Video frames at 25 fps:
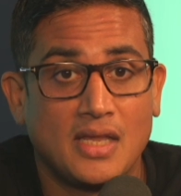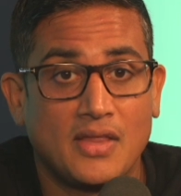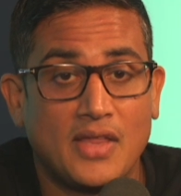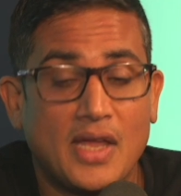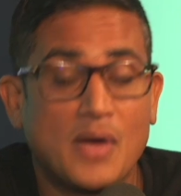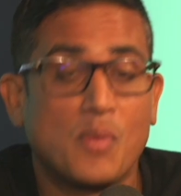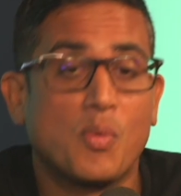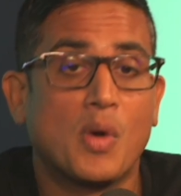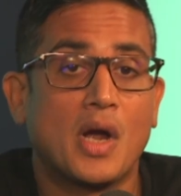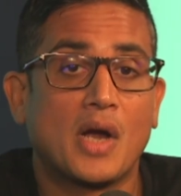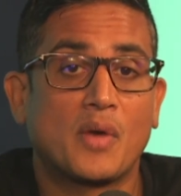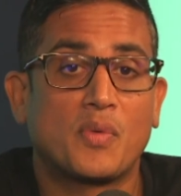
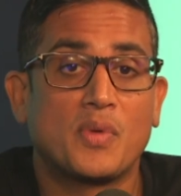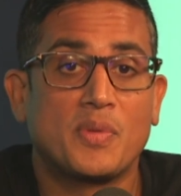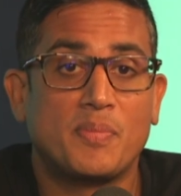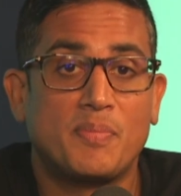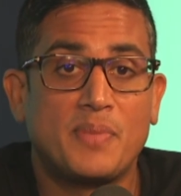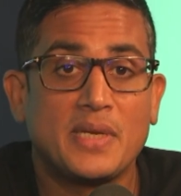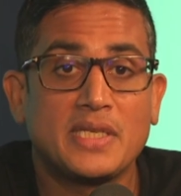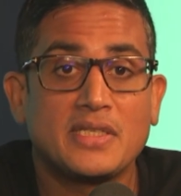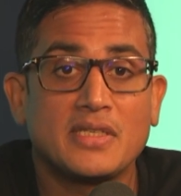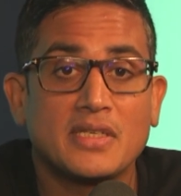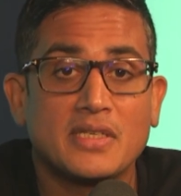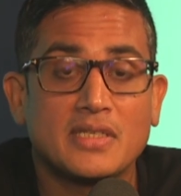They work with
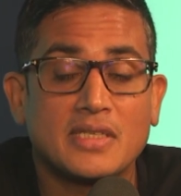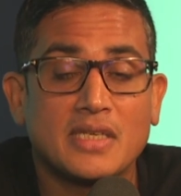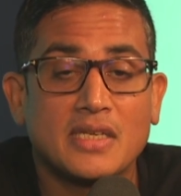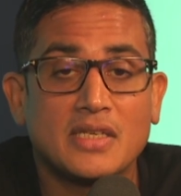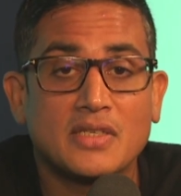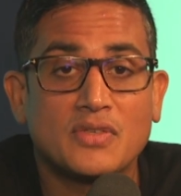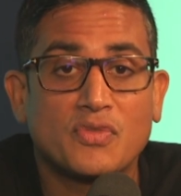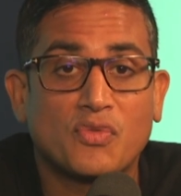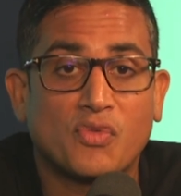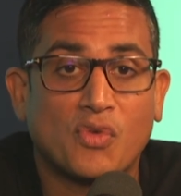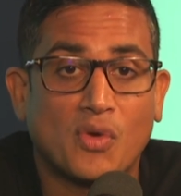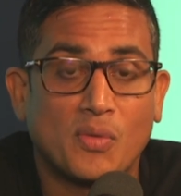
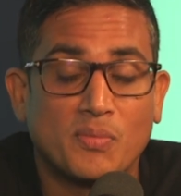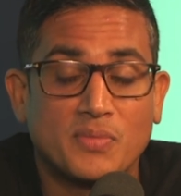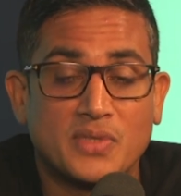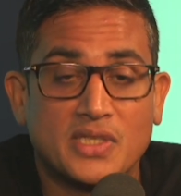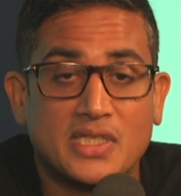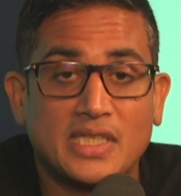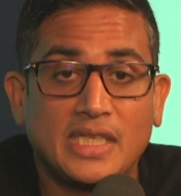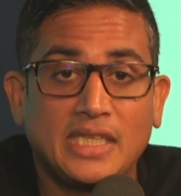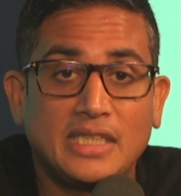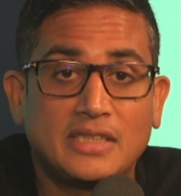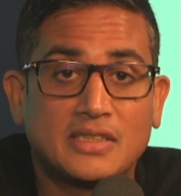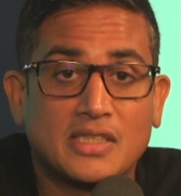businesses from
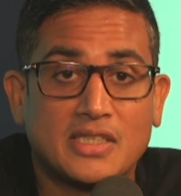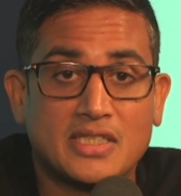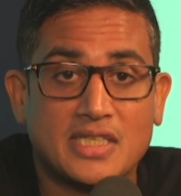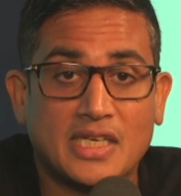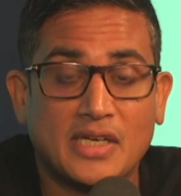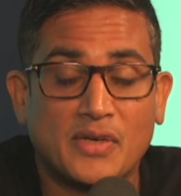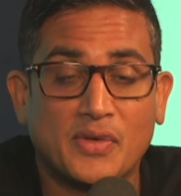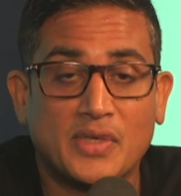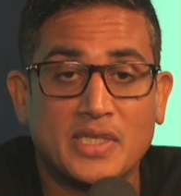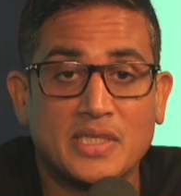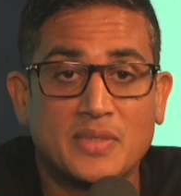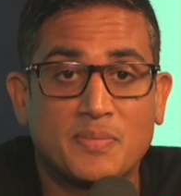C to
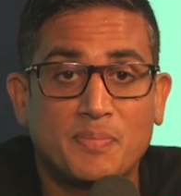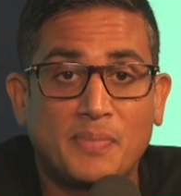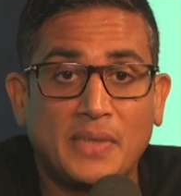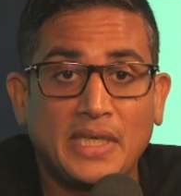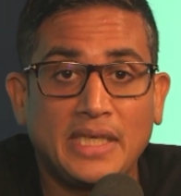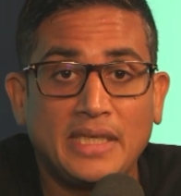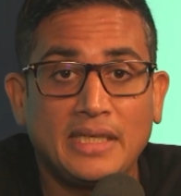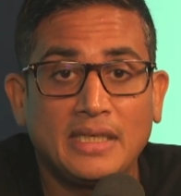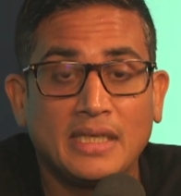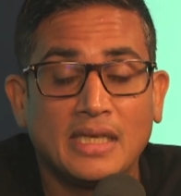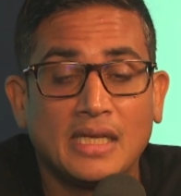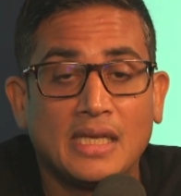Series
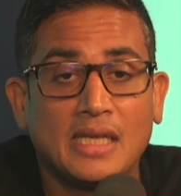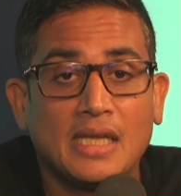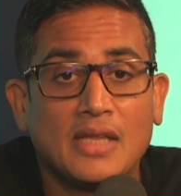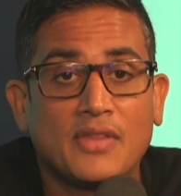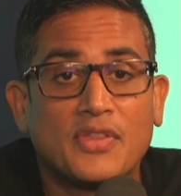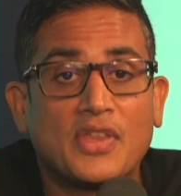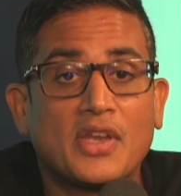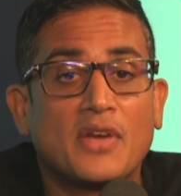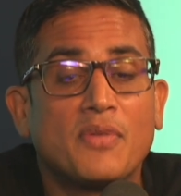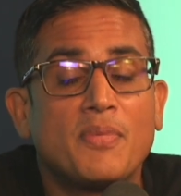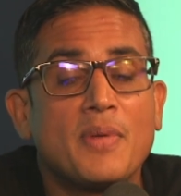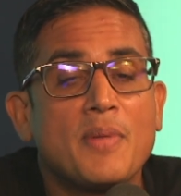B
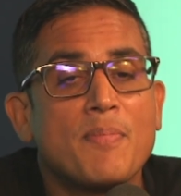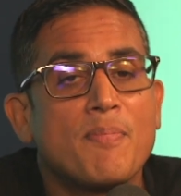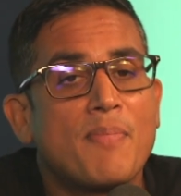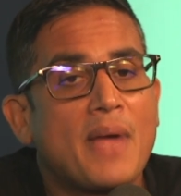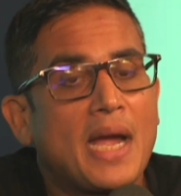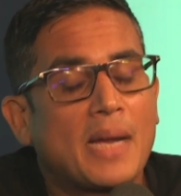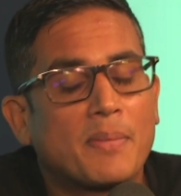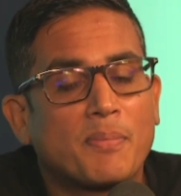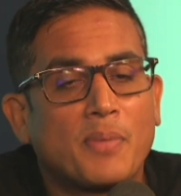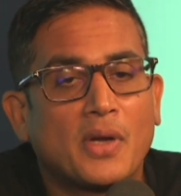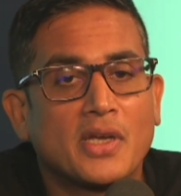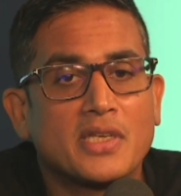that have been
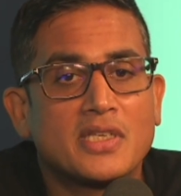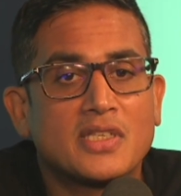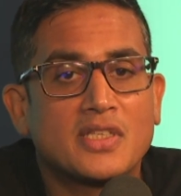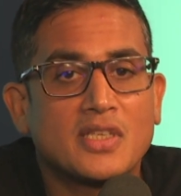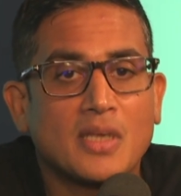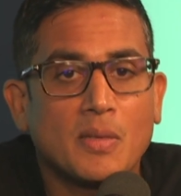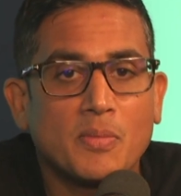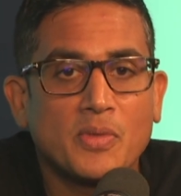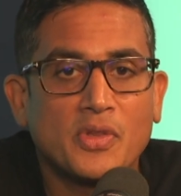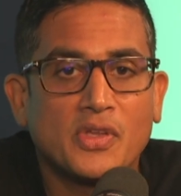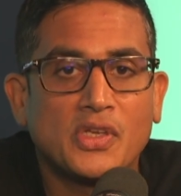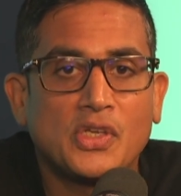backed by
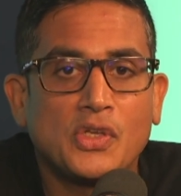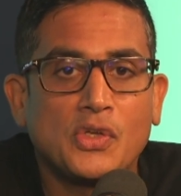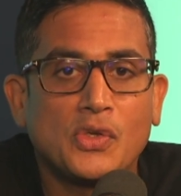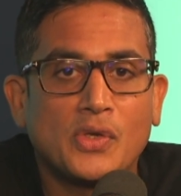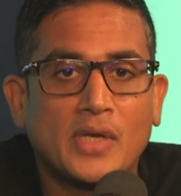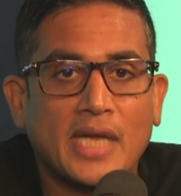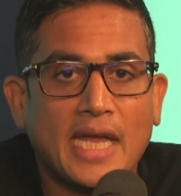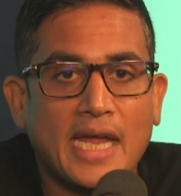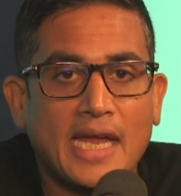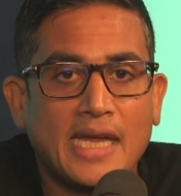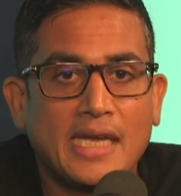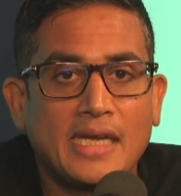some of the
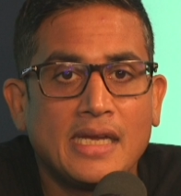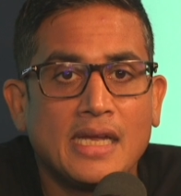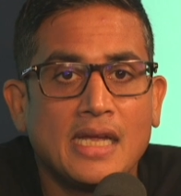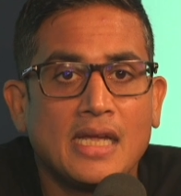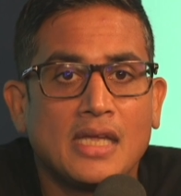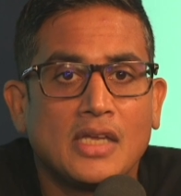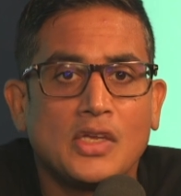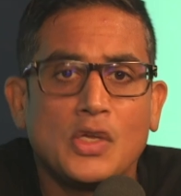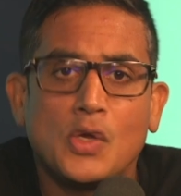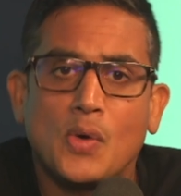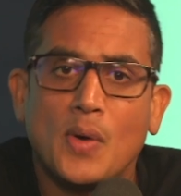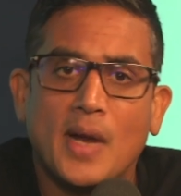UK,
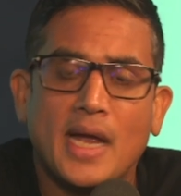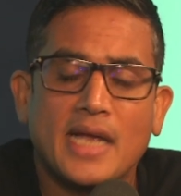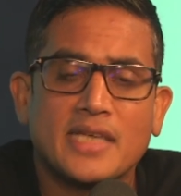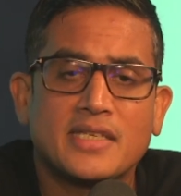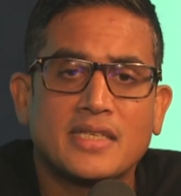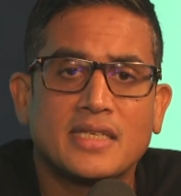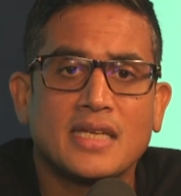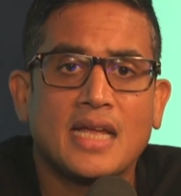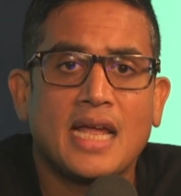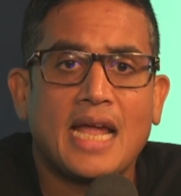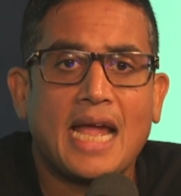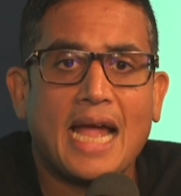
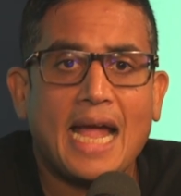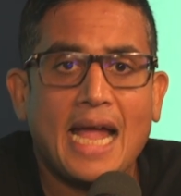US,